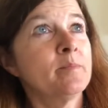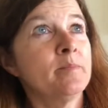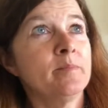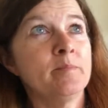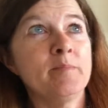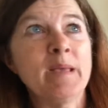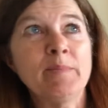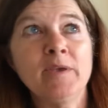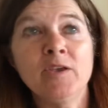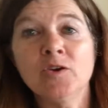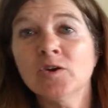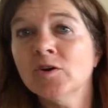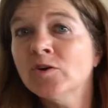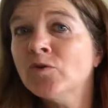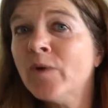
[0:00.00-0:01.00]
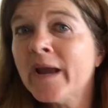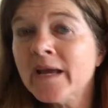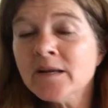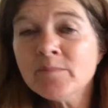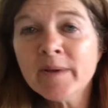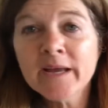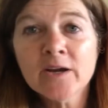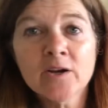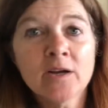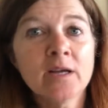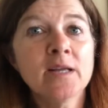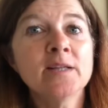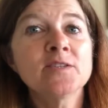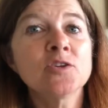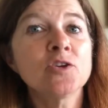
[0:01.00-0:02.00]
maybe your
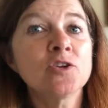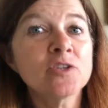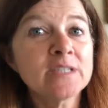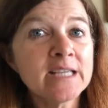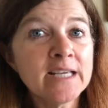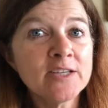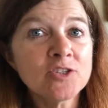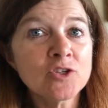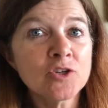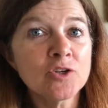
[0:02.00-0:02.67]
grandparents or your teacher,